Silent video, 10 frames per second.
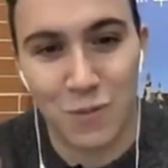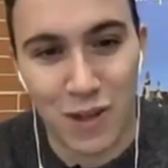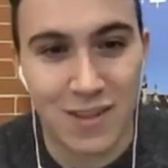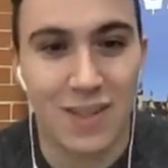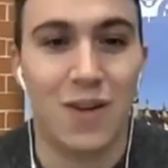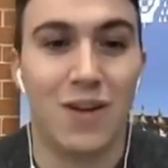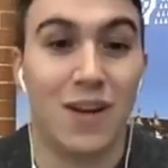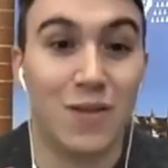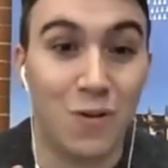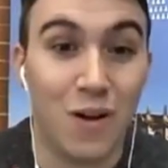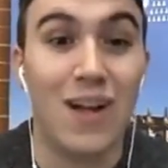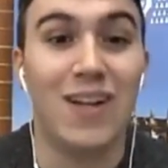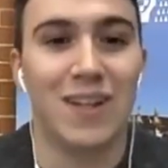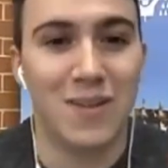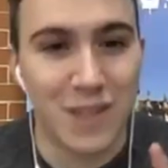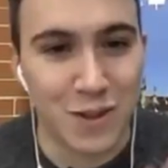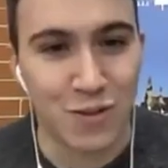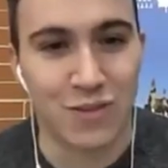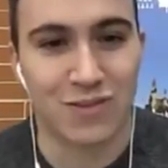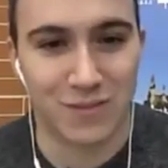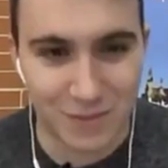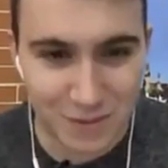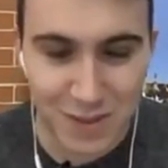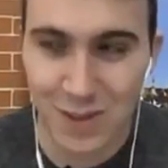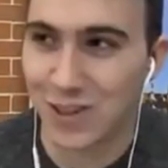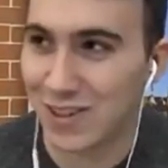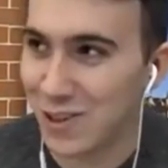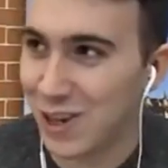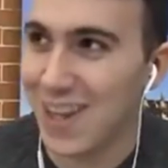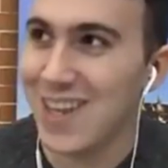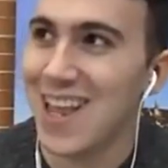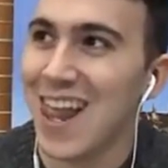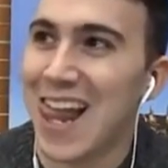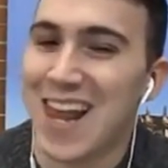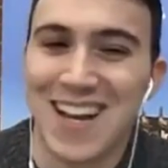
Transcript: can say level 1, level 2. Okay. Right.